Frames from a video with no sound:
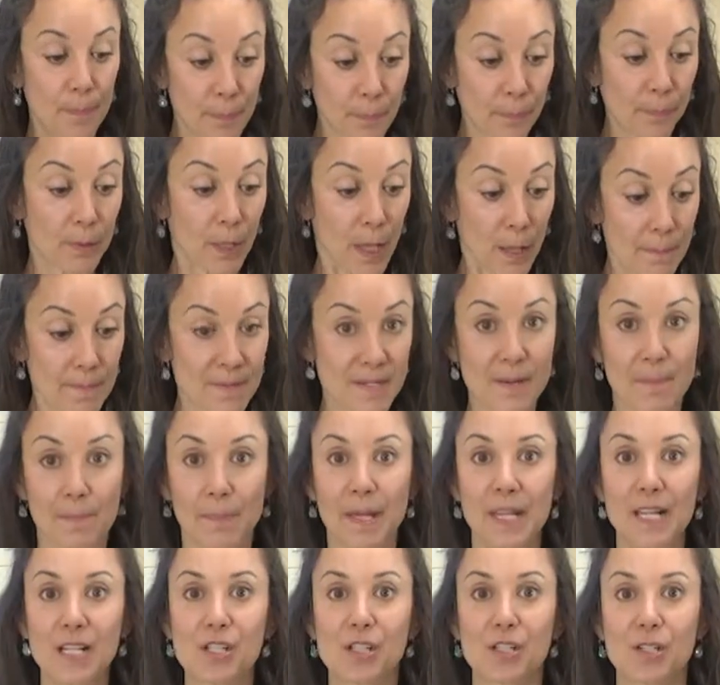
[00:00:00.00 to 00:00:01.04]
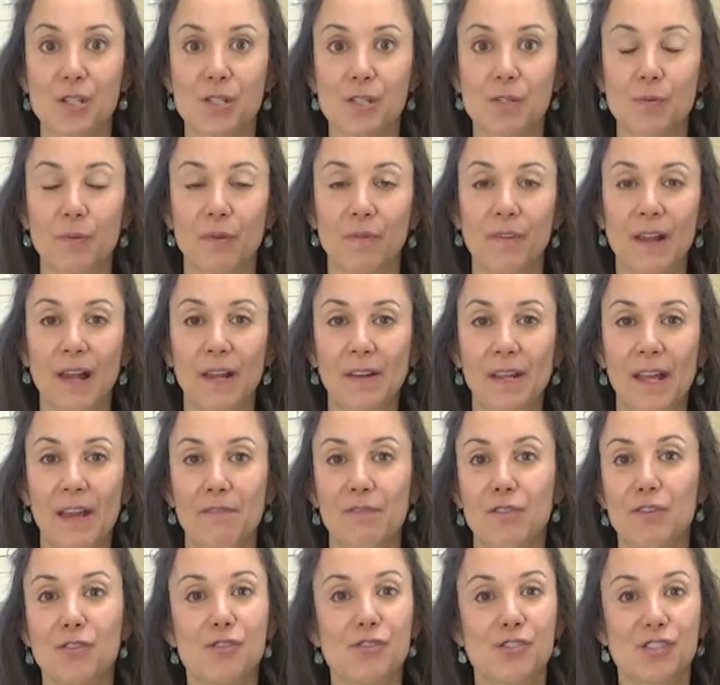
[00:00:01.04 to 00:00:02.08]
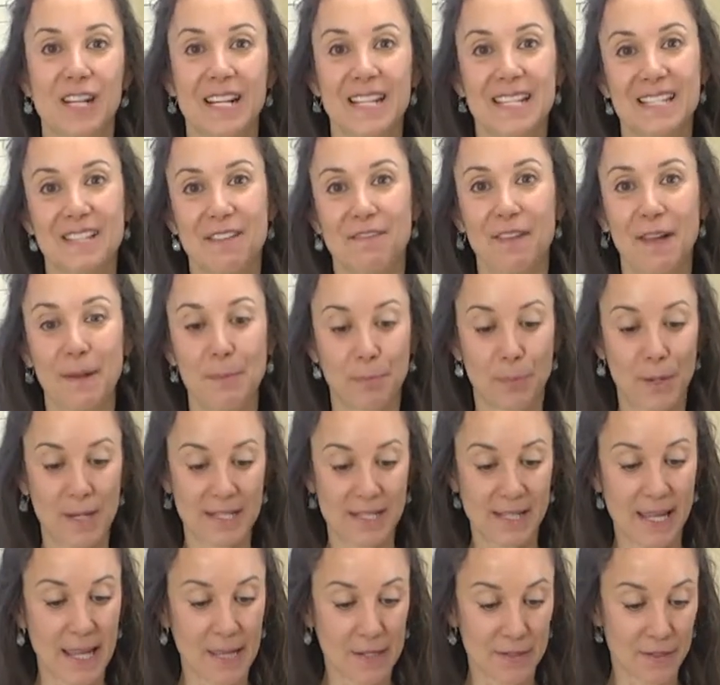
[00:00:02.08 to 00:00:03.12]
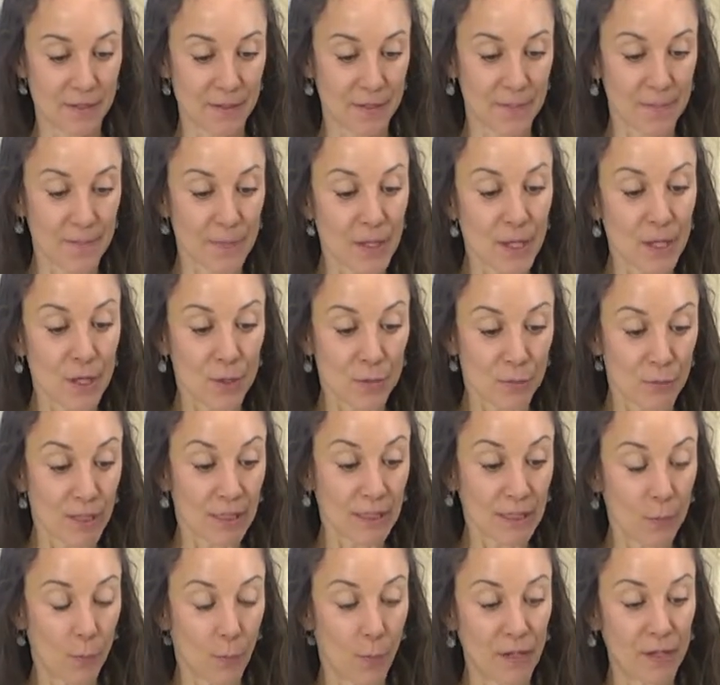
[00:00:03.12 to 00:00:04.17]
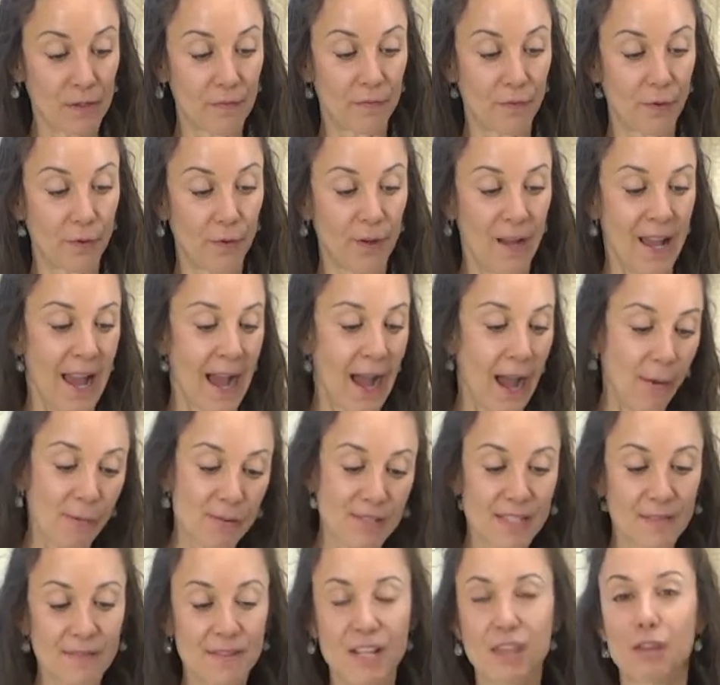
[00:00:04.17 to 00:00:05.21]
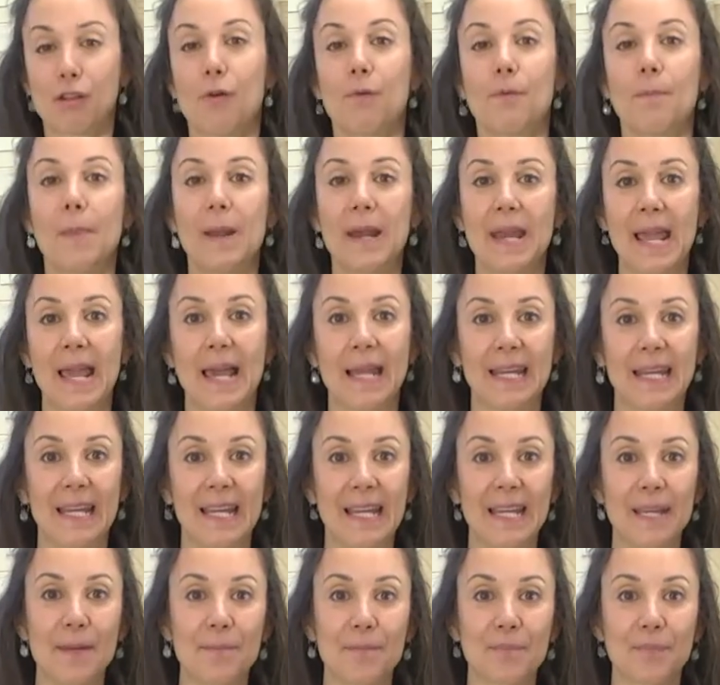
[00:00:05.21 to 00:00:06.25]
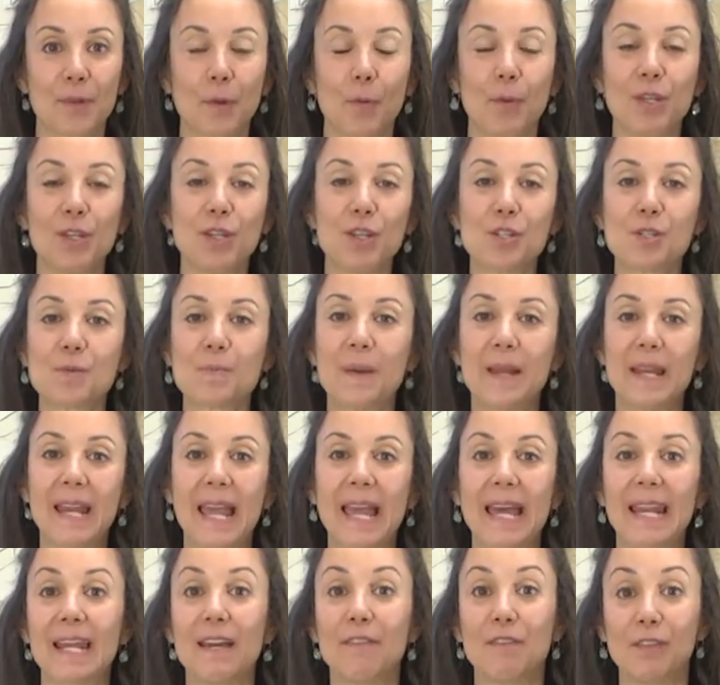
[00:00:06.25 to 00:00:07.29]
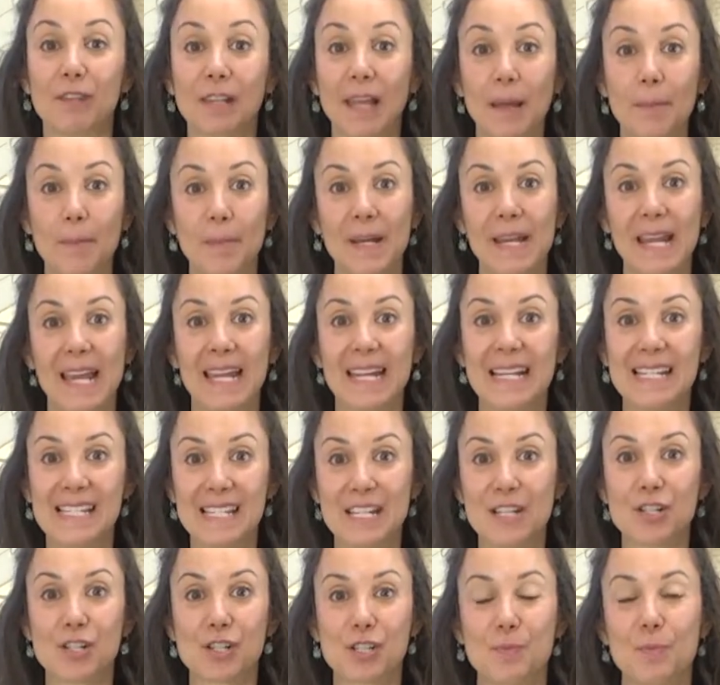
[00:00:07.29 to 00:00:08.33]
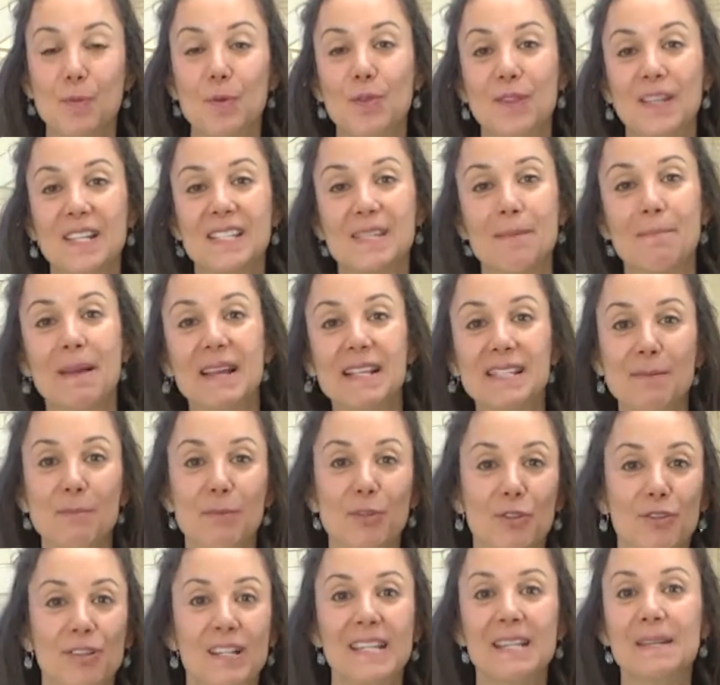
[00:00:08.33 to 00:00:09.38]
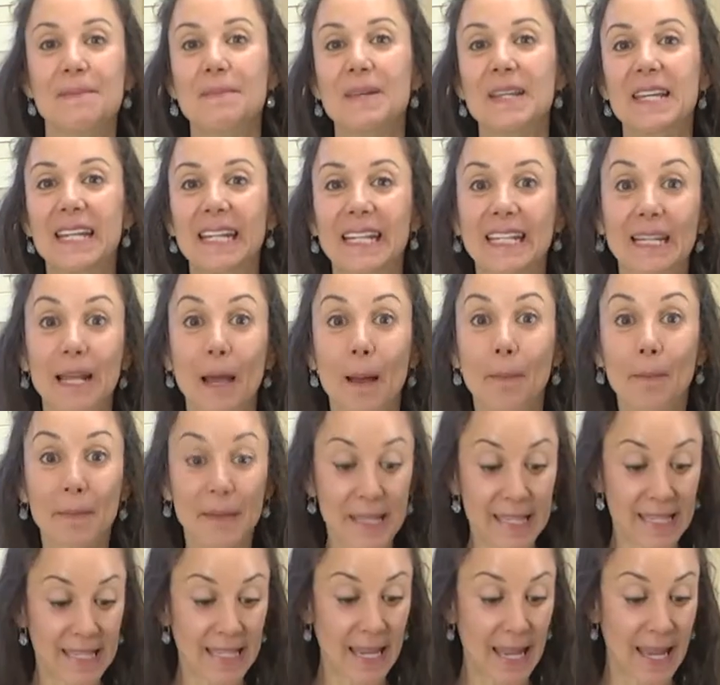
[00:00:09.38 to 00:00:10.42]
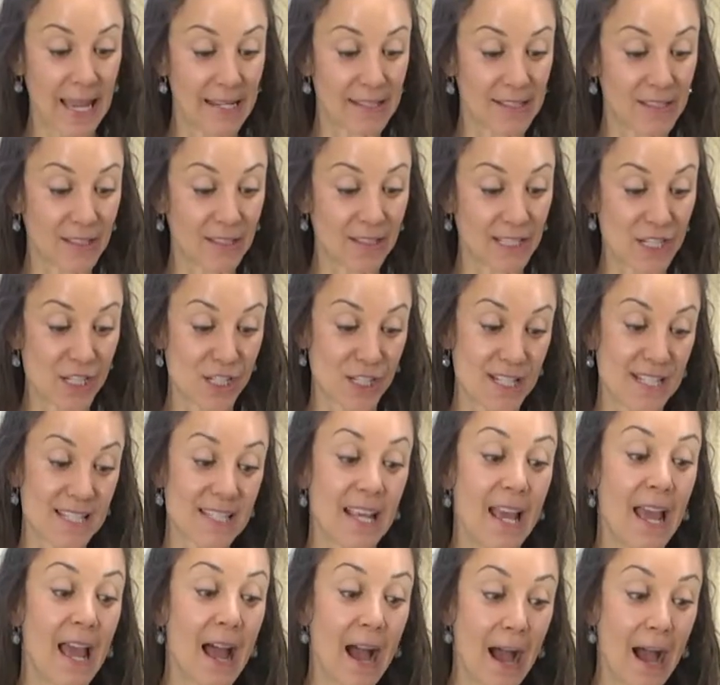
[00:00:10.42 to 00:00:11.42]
Plums and peaches were found to have nutrients that fight breast cancer. Really wonderful. I always like to throw a banana in. When you use banana, if you like bananas in your smoothies, it makes them creamy and yummy and delicious.